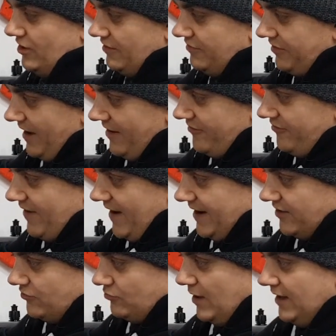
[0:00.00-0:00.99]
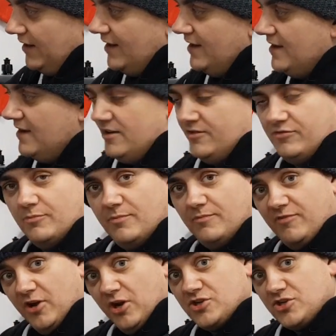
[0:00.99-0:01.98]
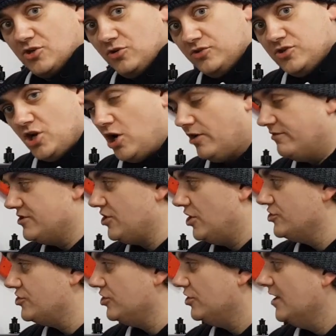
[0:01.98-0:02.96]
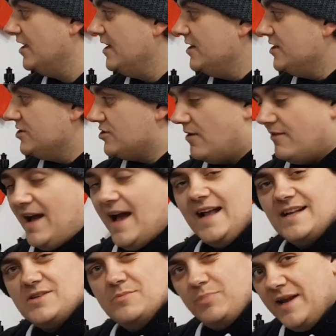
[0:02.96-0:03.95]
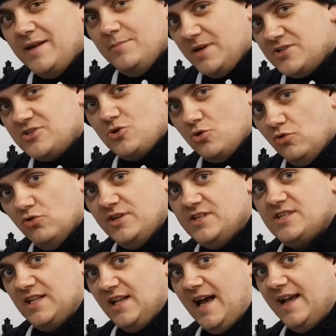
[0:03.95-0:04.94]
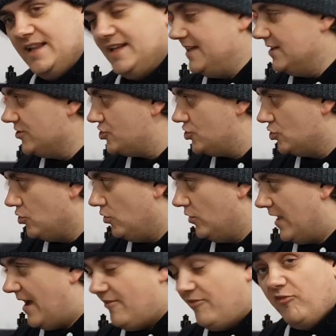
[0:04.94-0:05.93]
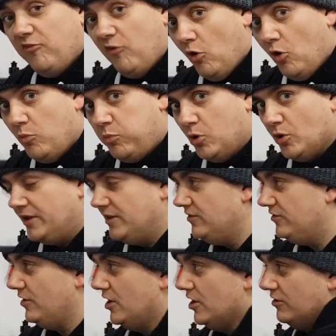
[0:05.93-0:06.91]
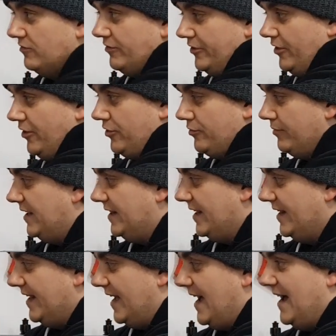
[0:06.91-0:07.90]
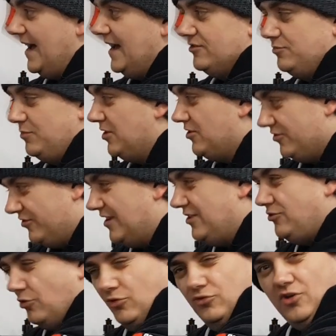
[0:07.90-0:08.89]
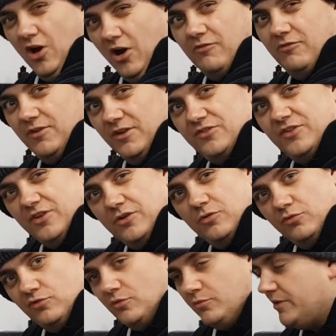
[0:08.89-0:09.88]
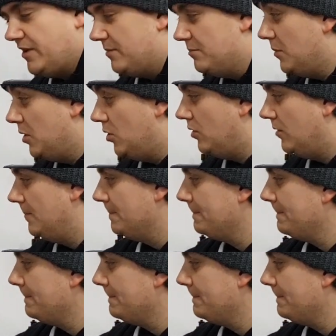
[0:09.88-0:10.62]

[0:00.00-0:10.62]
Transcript: of that fan as well, from vertical to horizontal. So I've had to break my scoring slightly and score that 4 points over the 3 that has, because it does obviously do something more.